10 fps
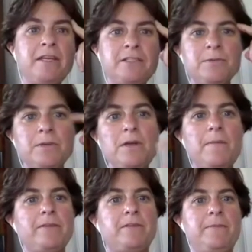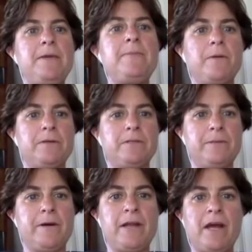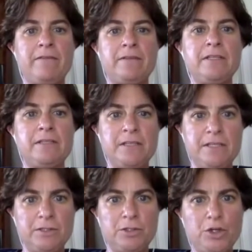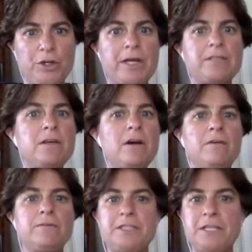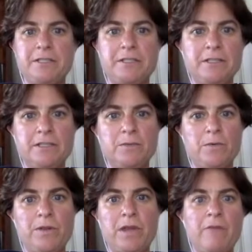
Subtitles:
it's really about the people. It's about having these crazy conversations with